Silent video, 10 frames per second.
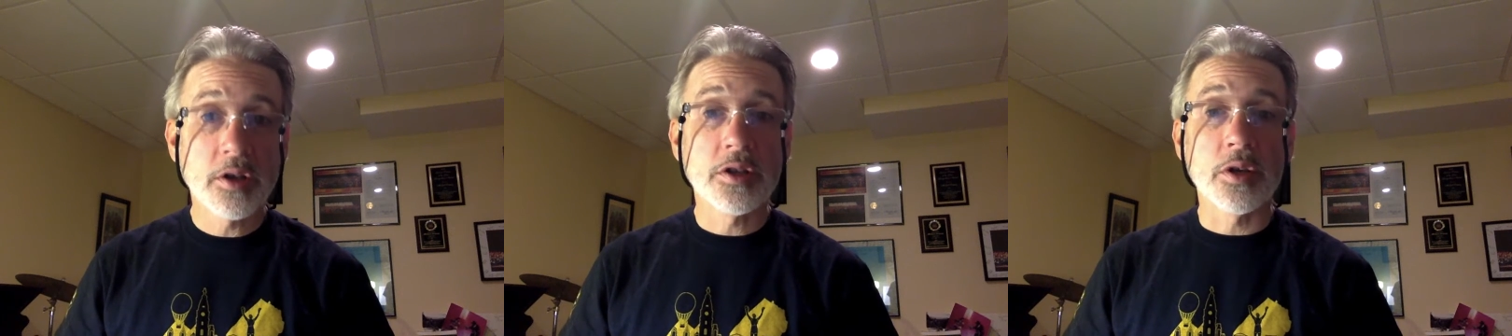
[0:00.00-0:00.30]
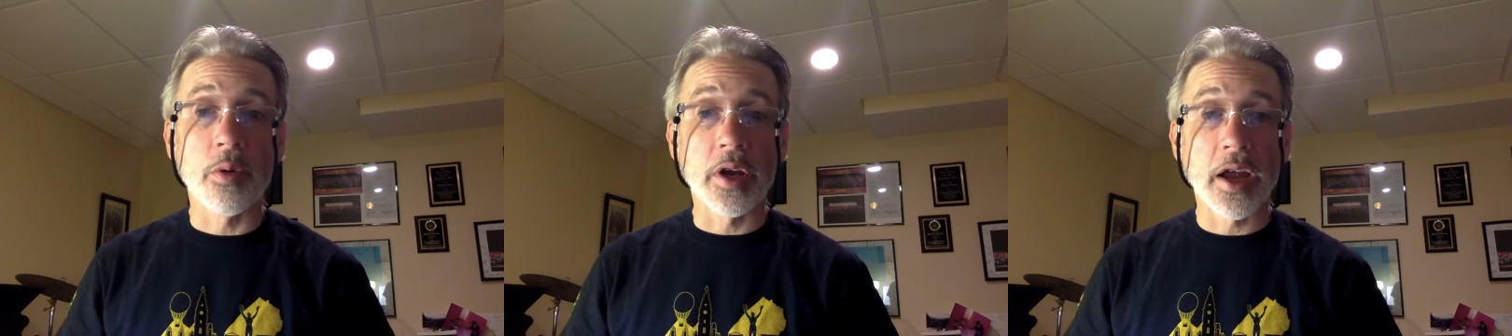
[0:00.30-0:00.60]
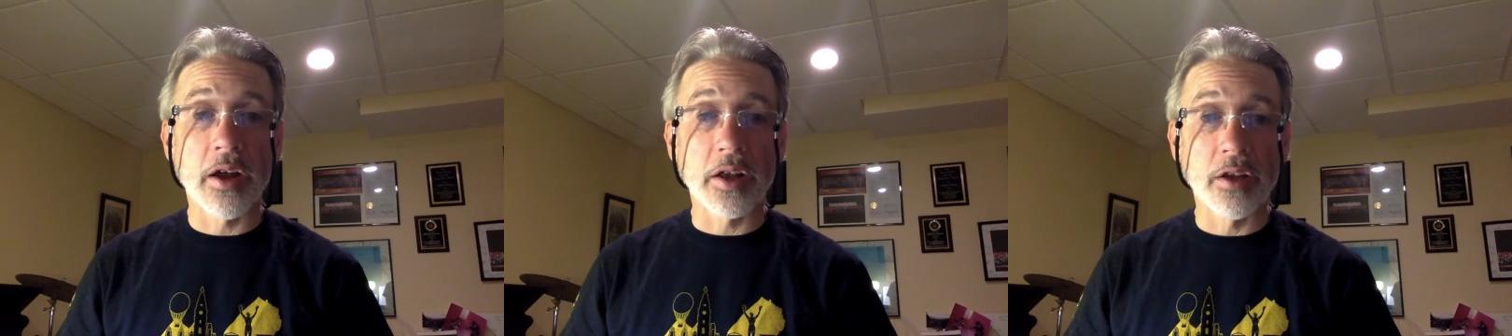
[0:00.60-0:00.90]
So we're
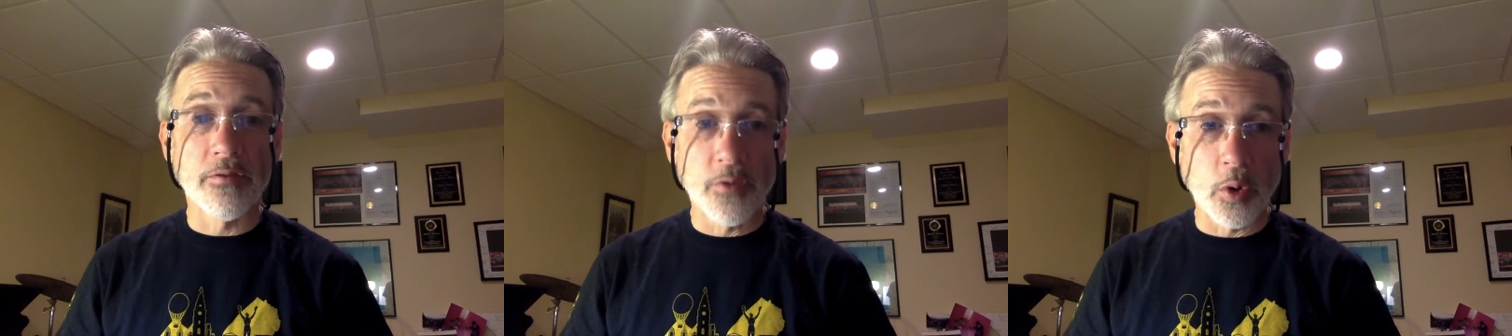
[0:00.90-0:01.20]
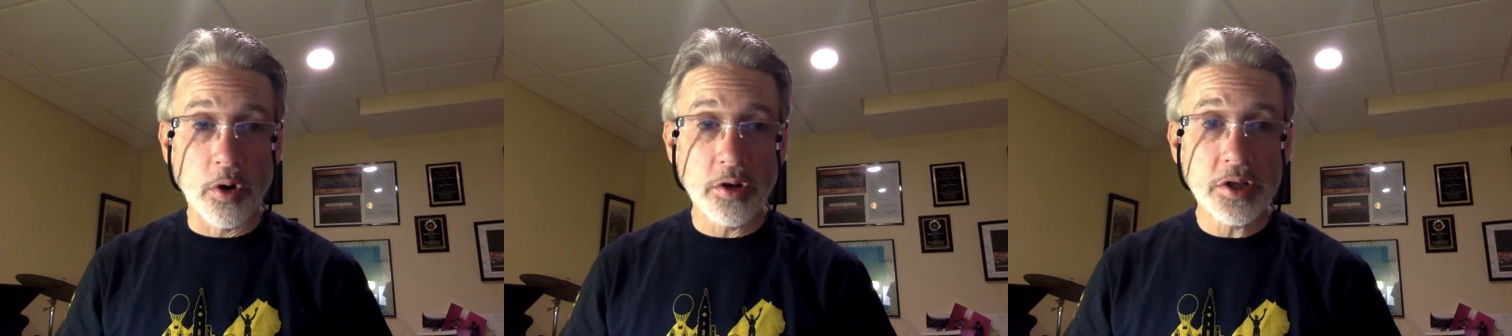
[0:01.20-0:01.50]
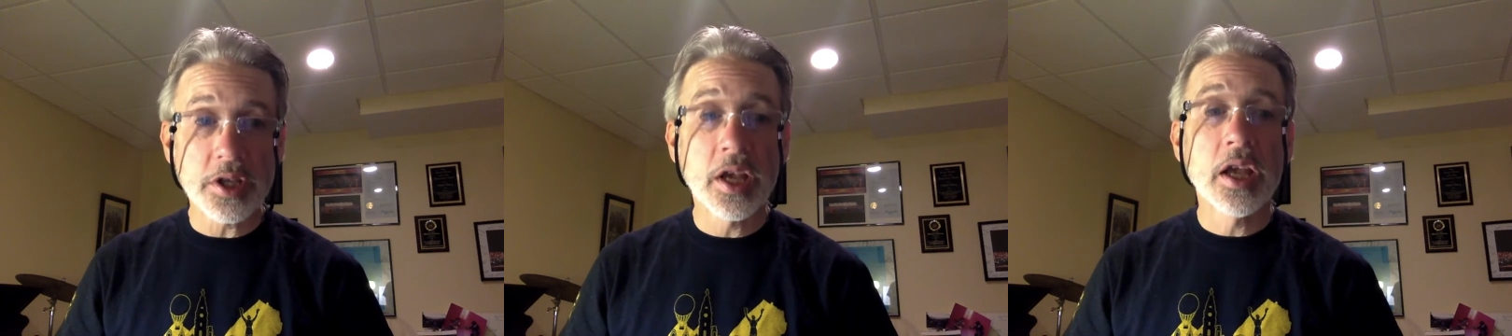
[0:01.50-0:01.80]
counting in
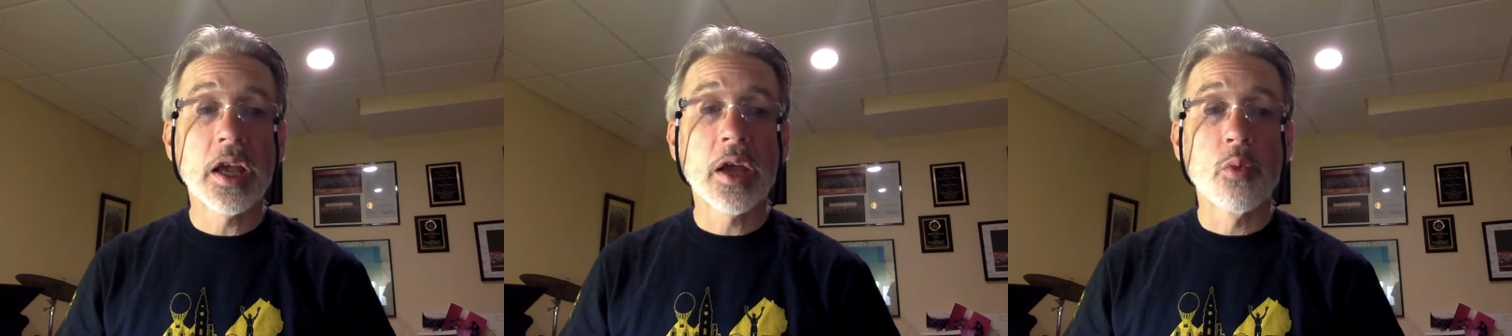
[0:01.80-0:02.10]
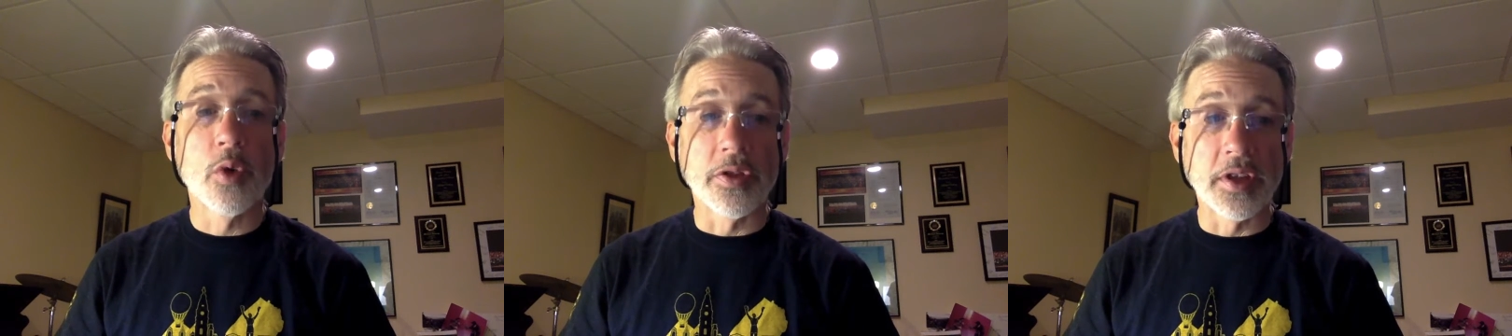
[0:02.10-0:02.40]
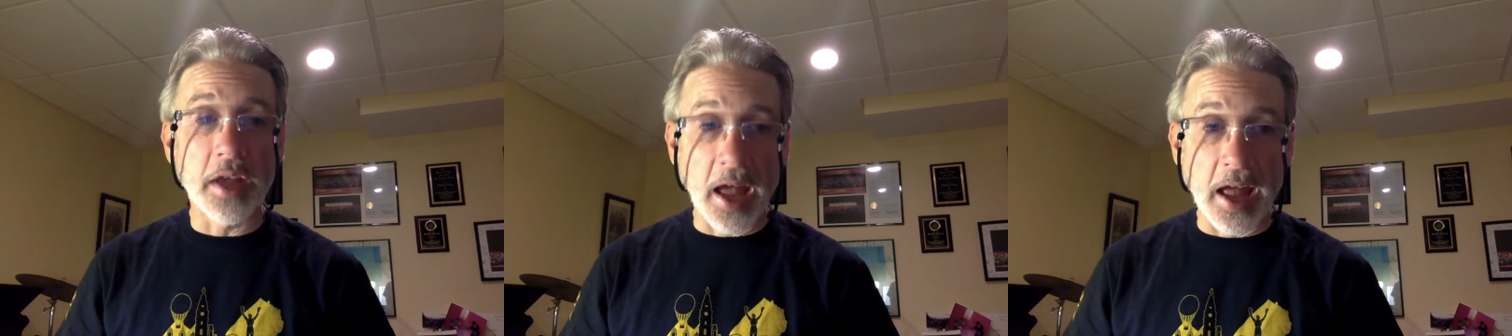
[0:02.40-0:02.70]
fours with
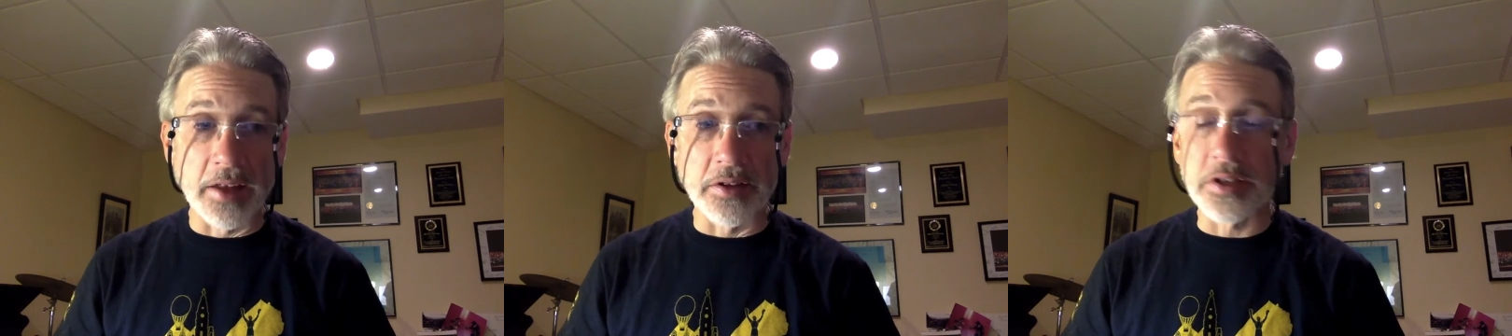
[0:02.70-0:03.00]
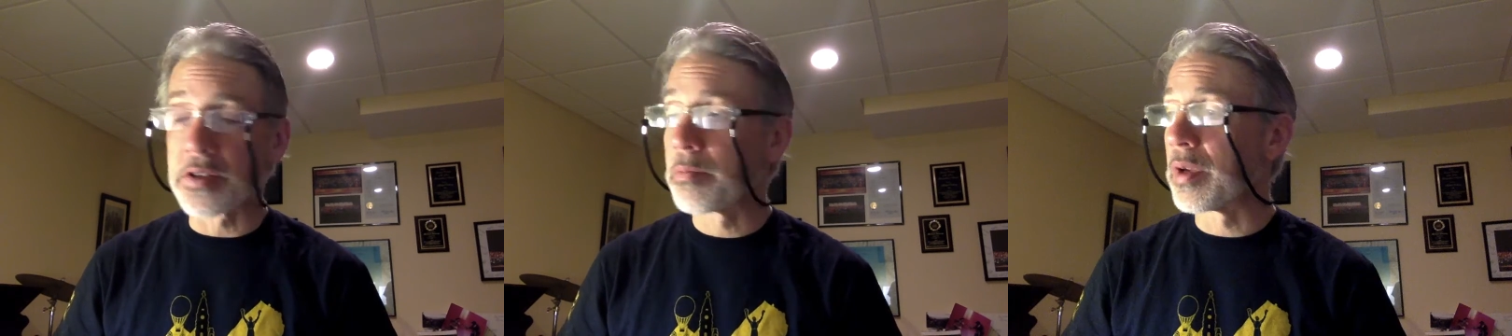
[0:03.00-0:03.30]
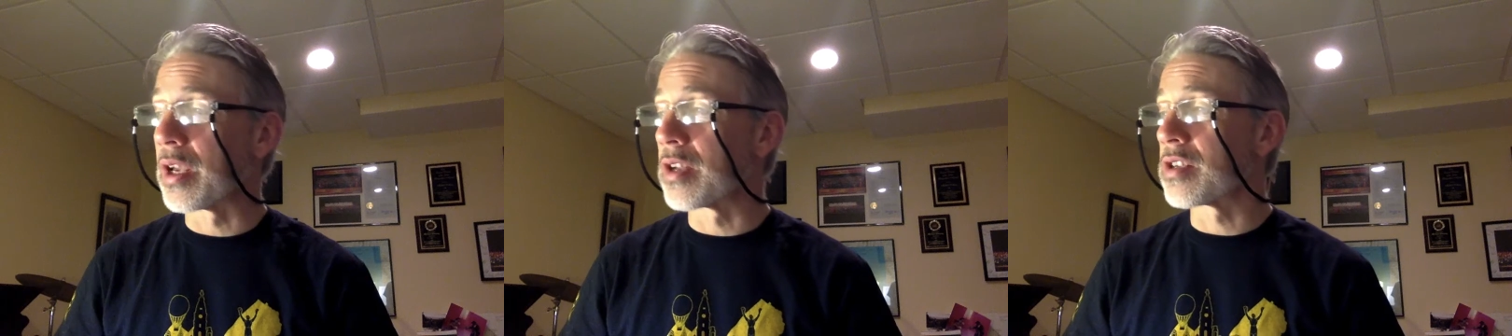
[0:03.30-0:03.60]
the ands
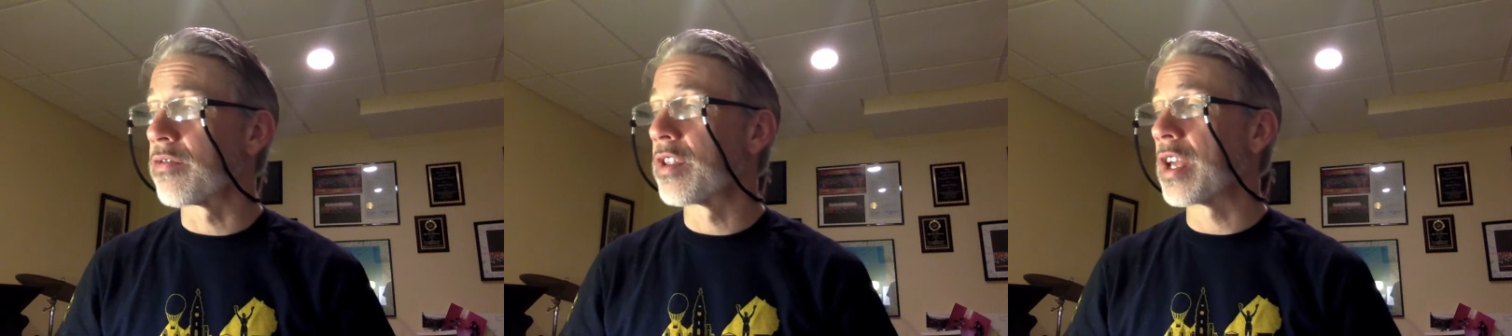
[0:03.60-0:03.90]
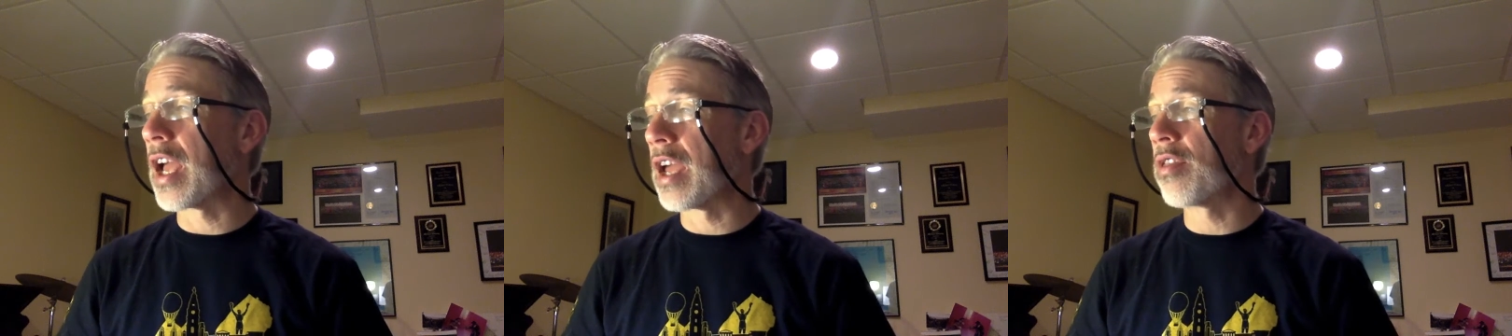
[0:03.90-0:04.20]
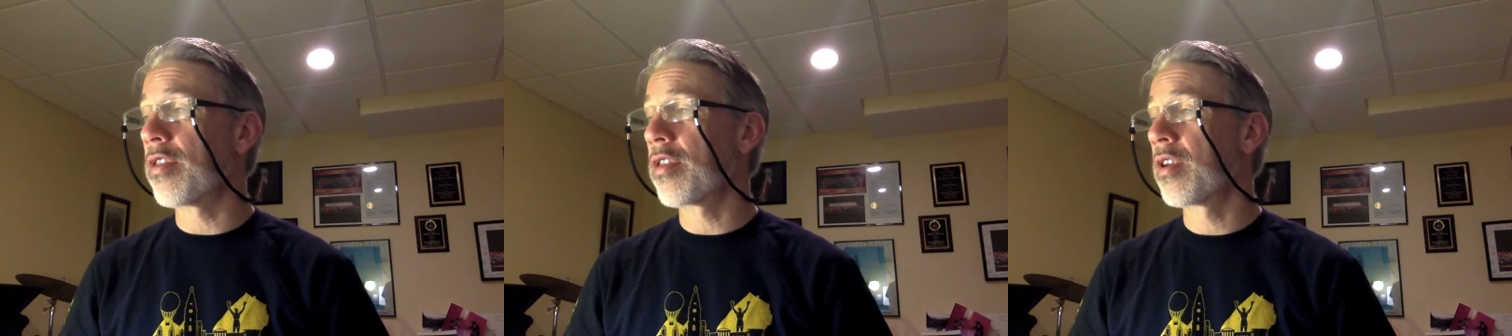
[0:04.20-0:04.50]
because of the
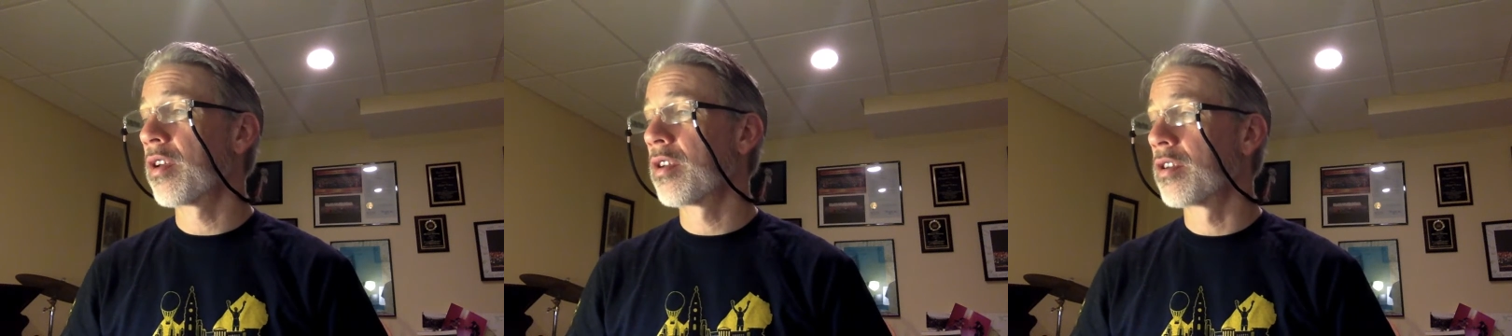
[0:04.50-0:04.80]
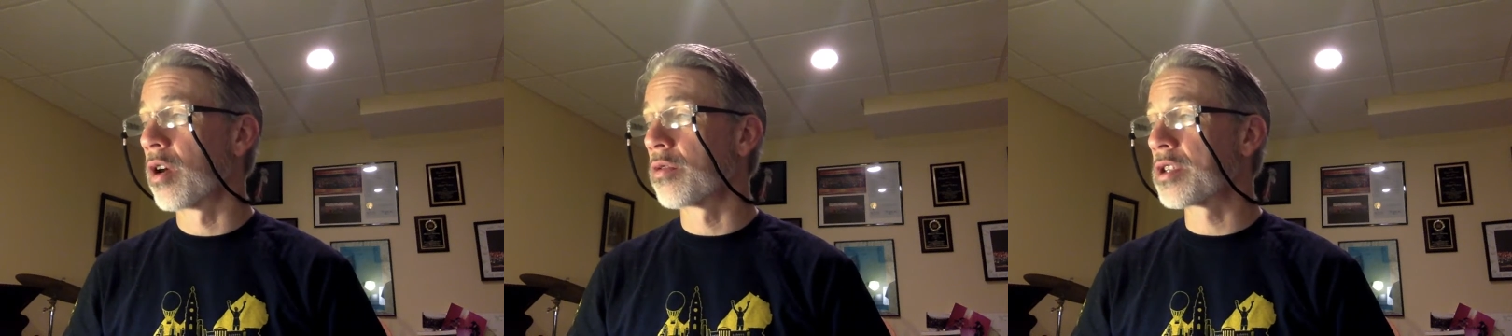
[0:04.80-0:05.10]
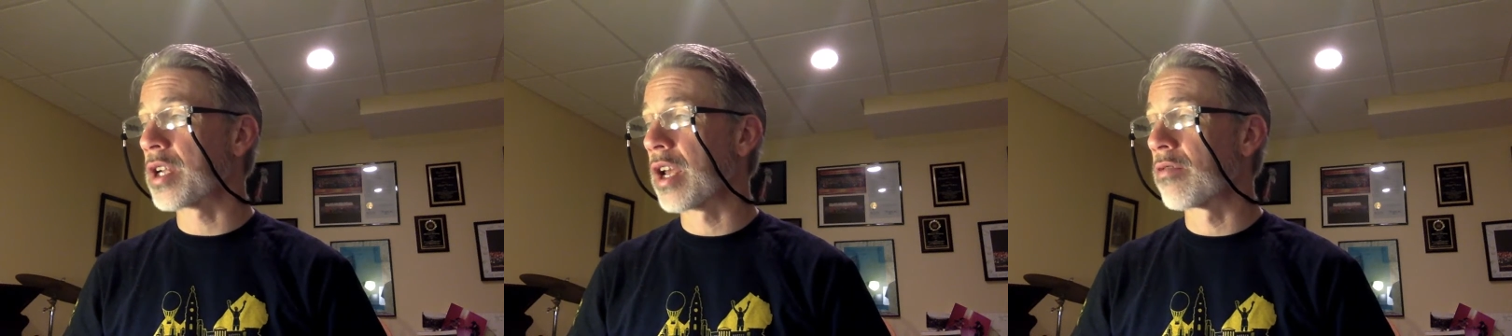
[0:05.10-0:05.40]
eighth
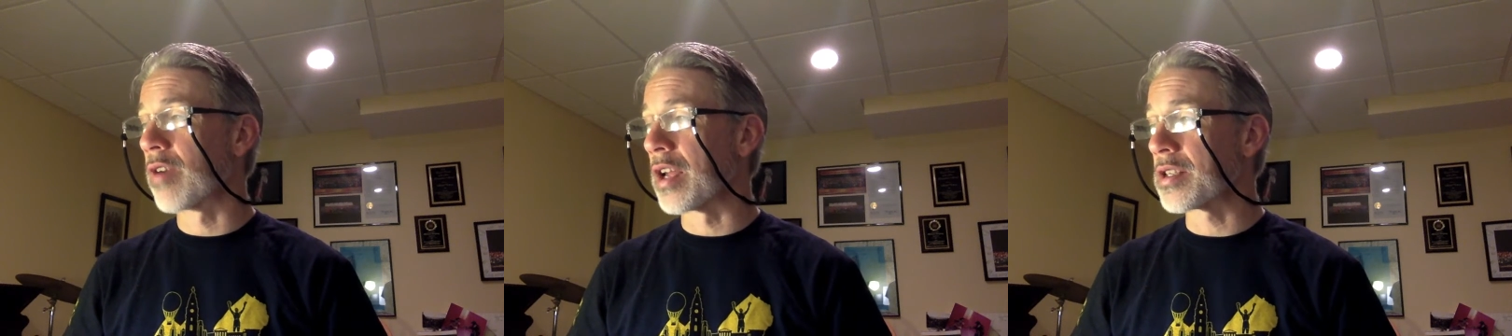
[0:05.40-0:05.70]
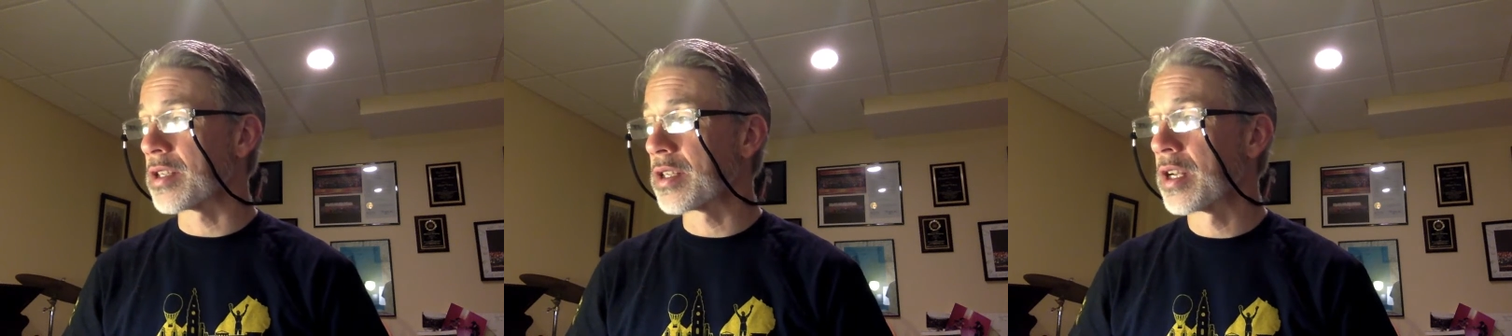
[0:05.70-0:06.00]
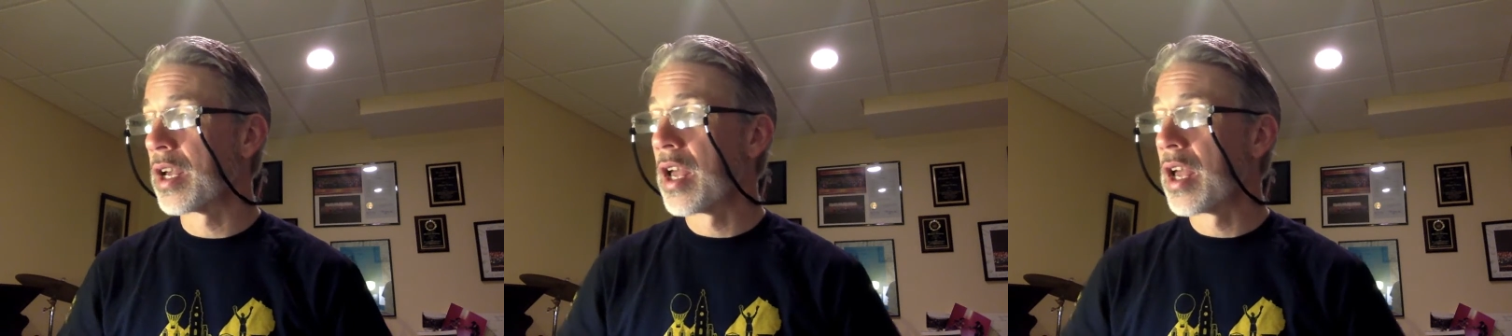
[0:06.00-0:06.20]
notes and rests.